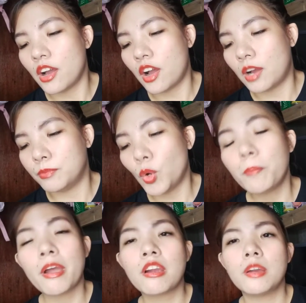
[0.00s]
No
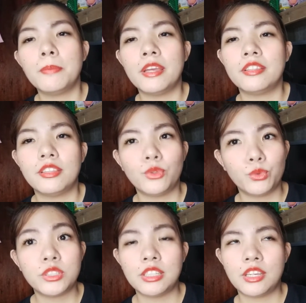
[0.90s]
paraben and no
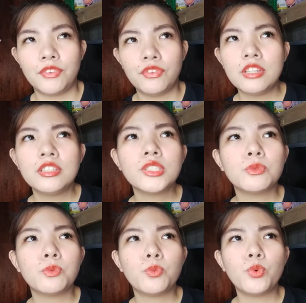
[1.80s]
sticky feels,
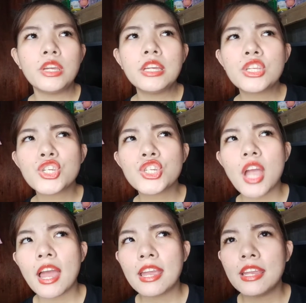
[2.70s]
which
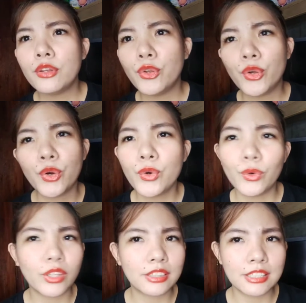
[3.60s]
I know
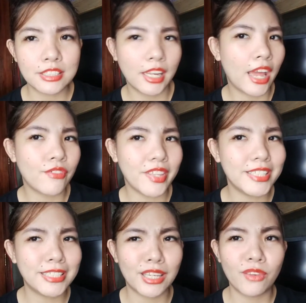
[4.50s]
it doesn't have any
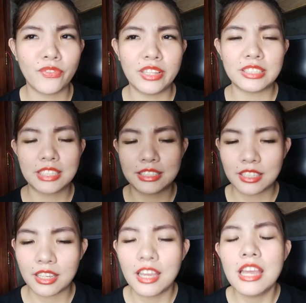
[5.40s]
sticky feels
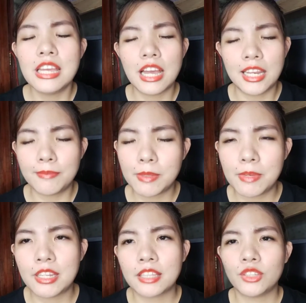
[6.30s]
kasi alam
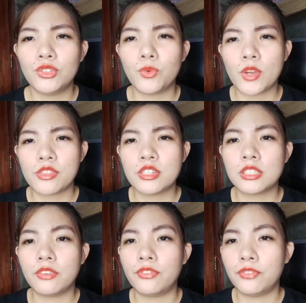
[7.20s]
naman natin yung weather
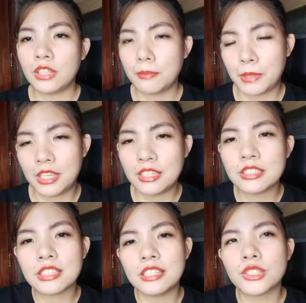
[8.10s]
sa
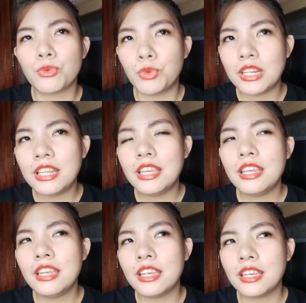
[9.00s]
Philippines, it's
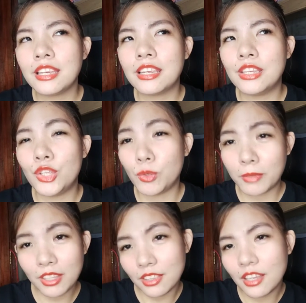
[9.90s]
really
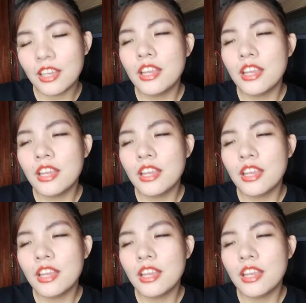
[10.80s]
humid.